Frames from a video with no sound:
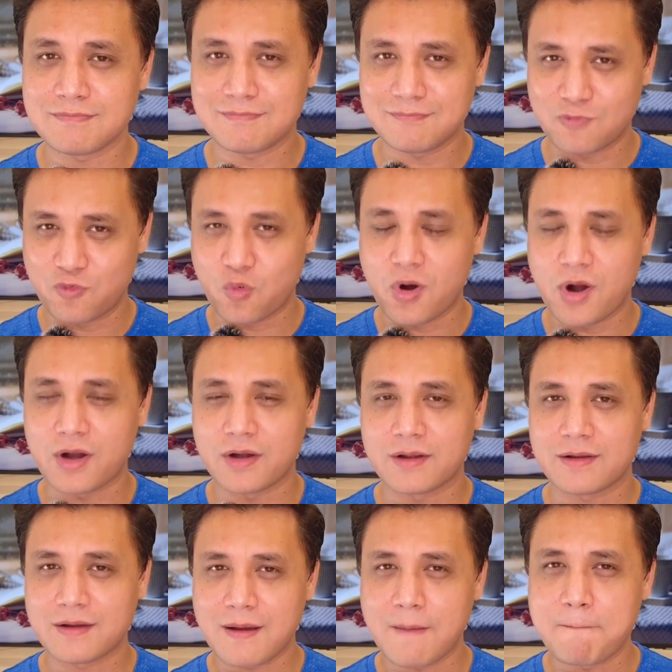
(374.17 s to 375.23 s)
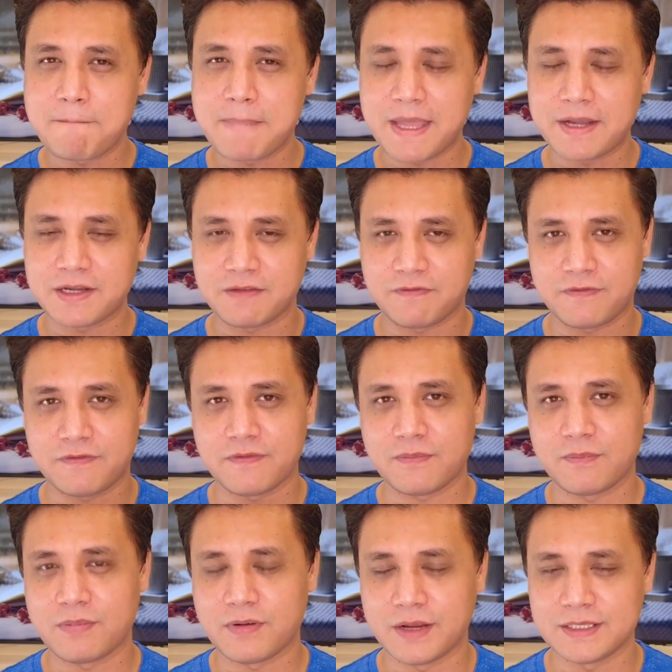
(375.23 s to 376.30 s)
word competitive
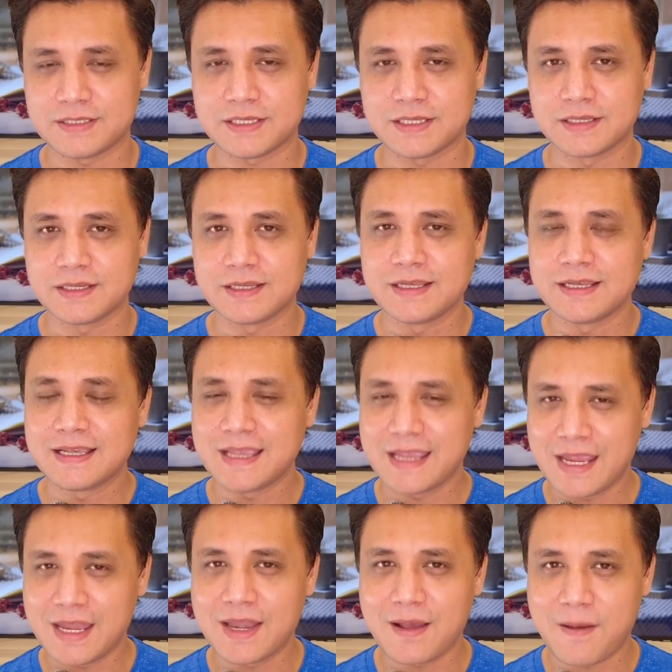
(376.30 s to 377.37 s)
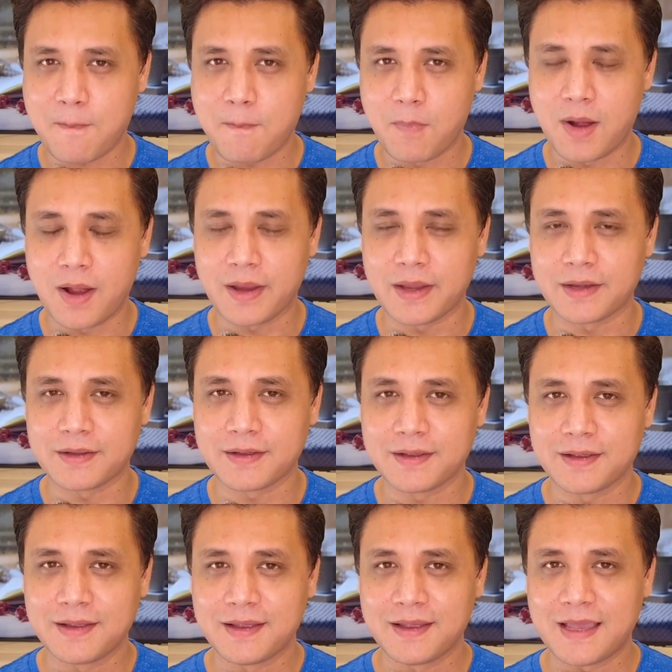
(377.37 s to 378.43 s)
pricing in mind
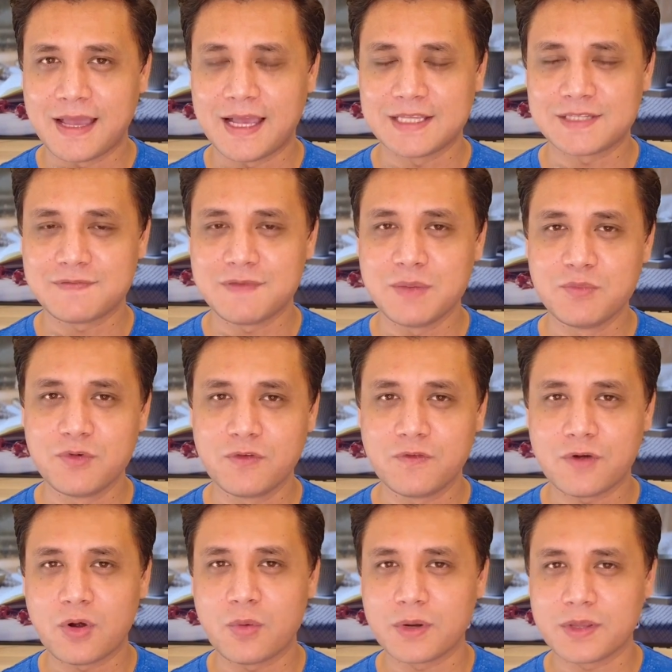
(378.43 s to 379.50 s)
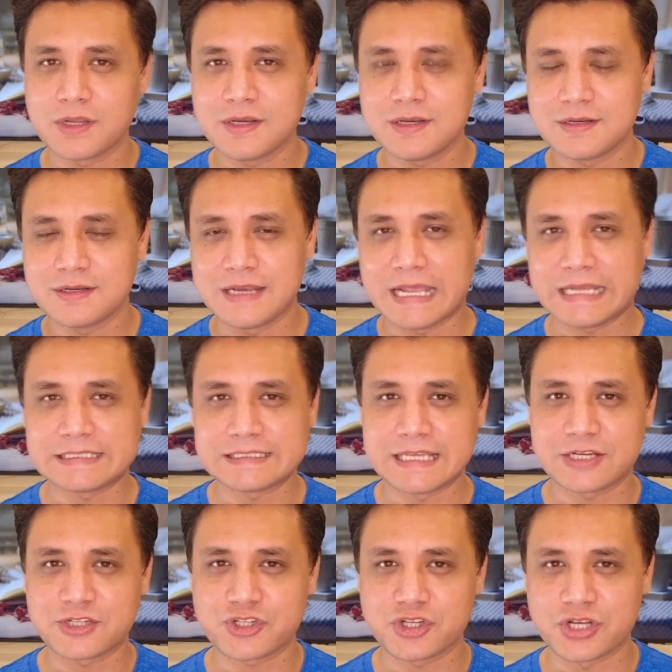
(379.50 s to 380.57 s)
as we move over the next
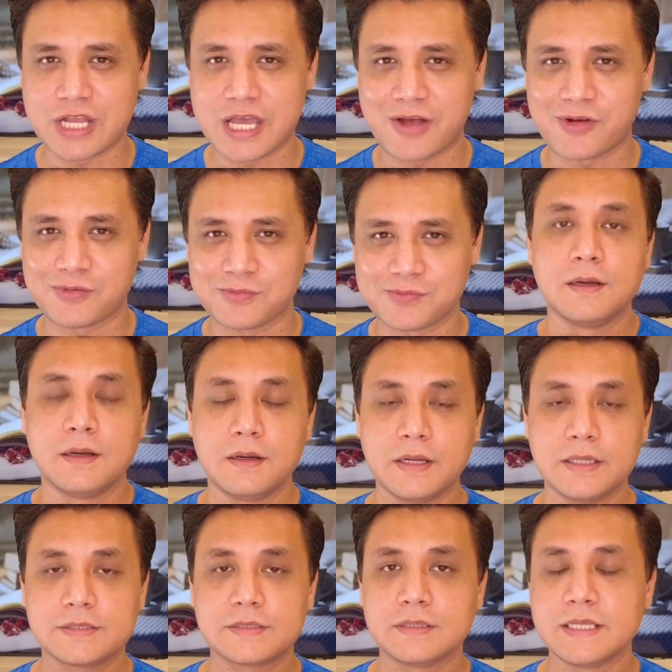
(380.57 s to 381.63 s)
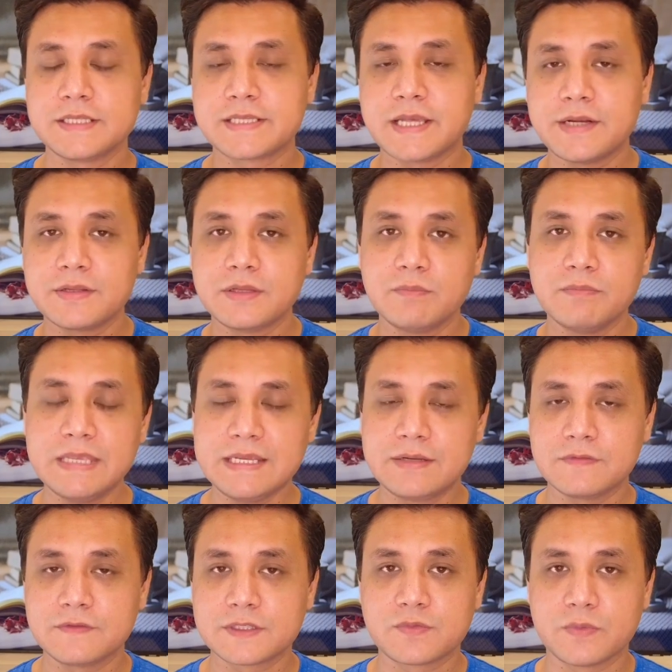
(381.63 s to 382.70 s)
section now. All right, so let's get to the meat
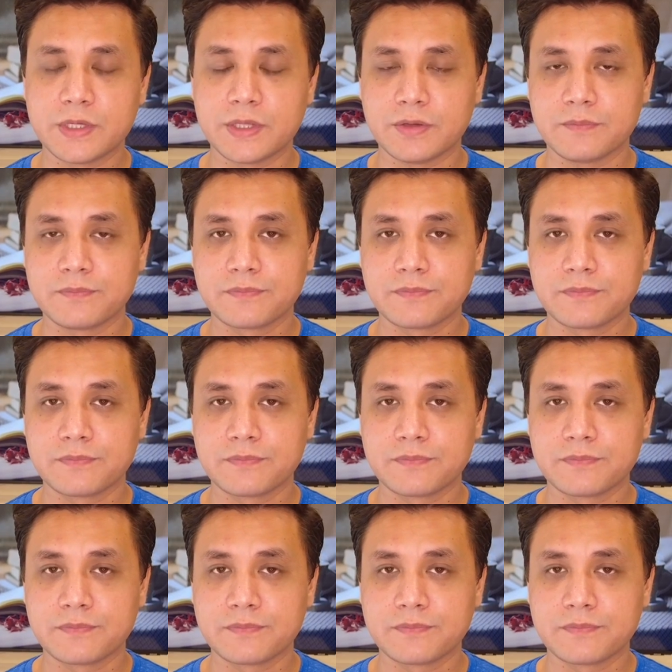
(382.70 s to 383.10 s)
of this video.